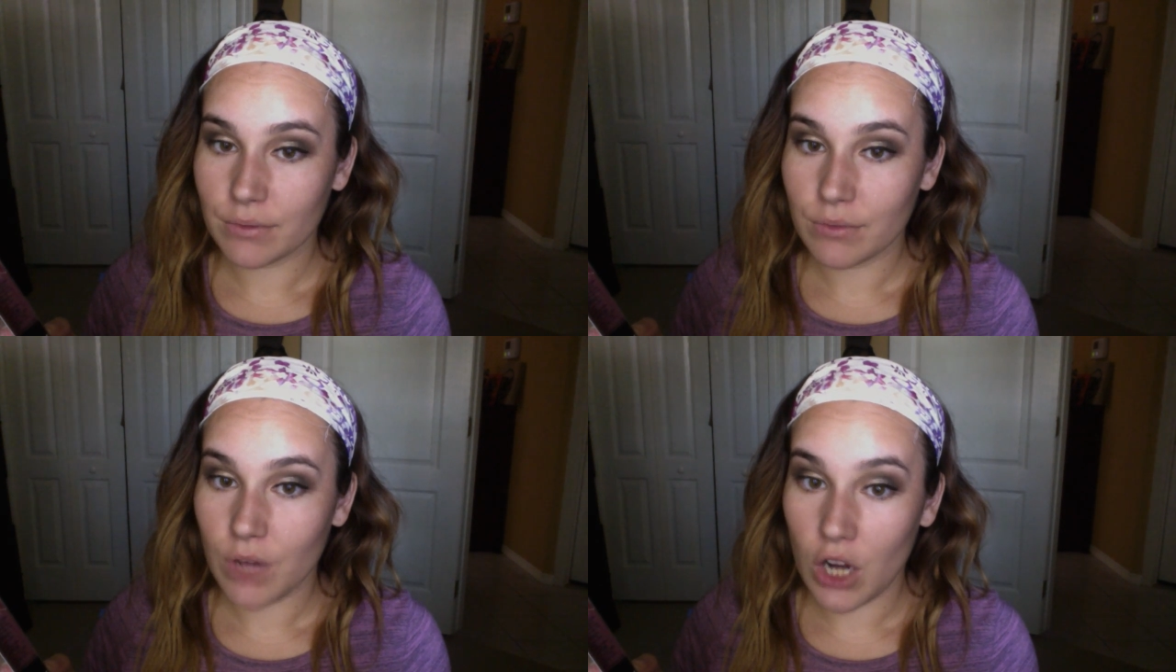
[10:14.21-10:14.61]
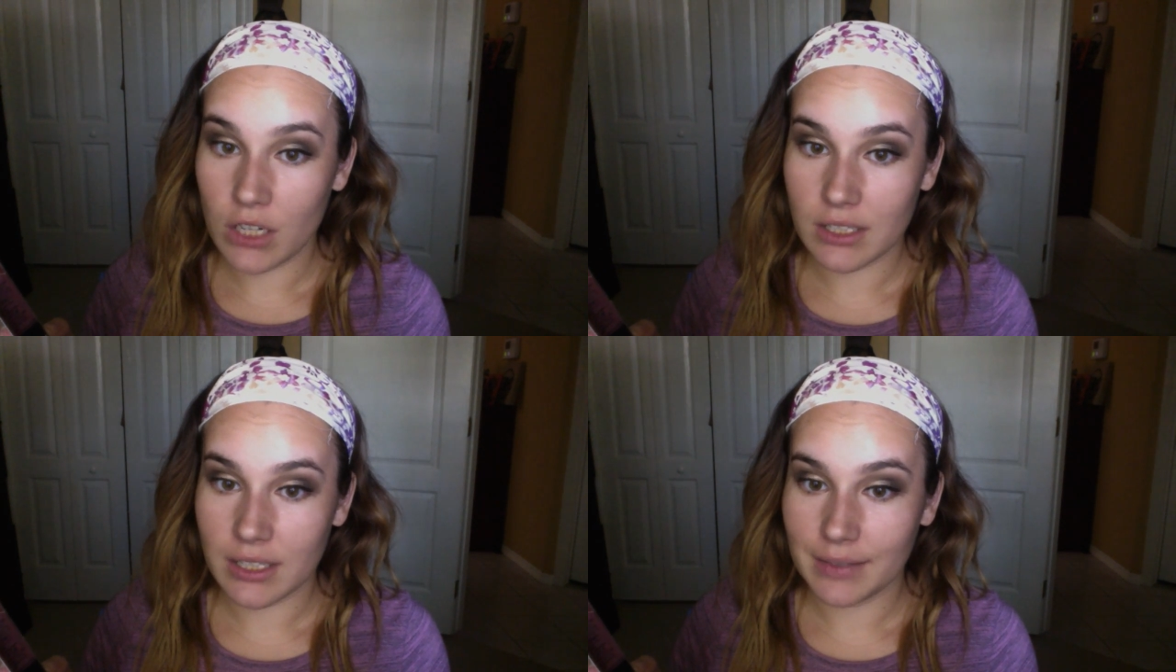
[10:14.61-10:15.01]

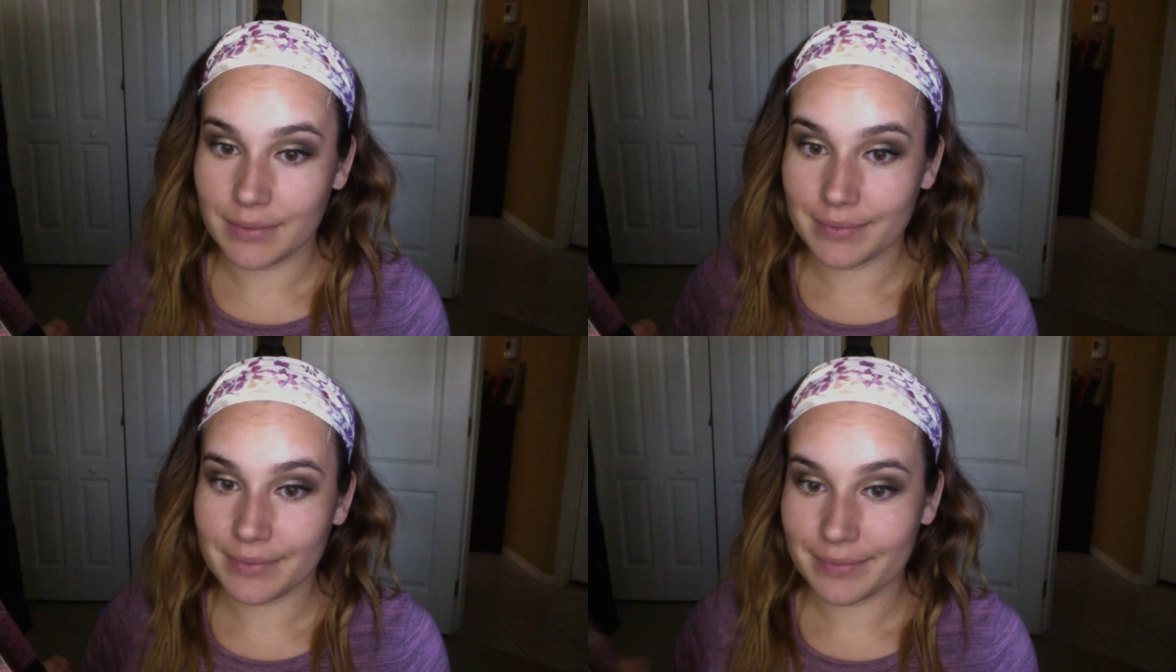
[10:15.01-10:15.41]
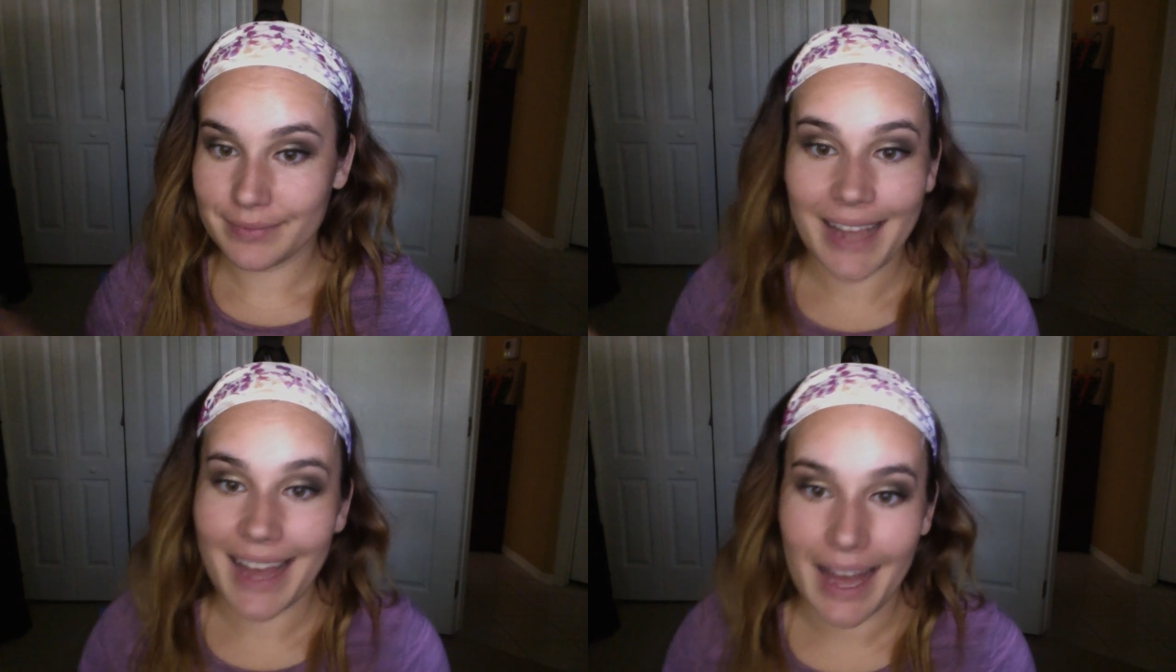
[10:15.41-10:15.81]
Honestly,
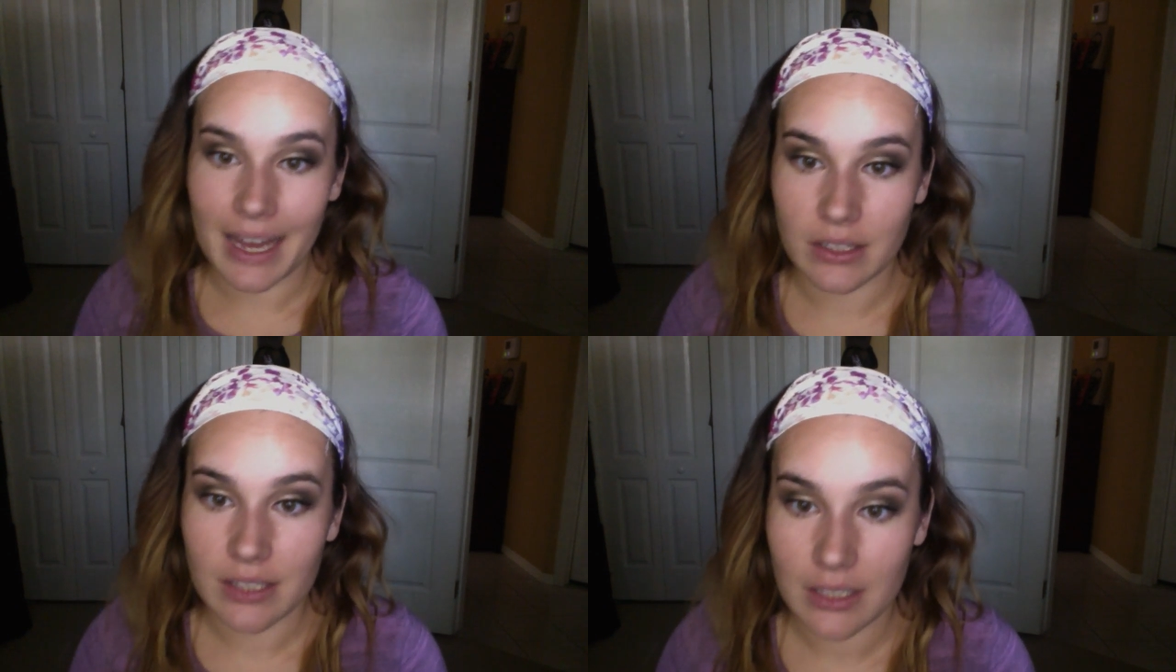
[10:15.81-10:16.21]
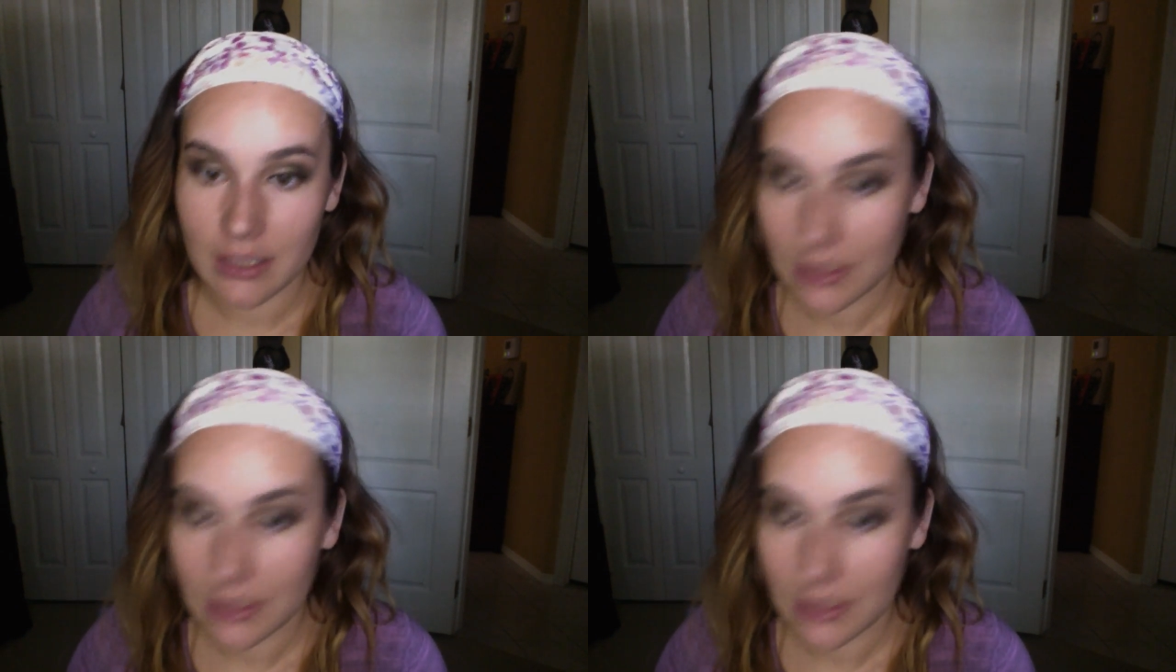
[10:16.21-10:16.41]
I don't see it.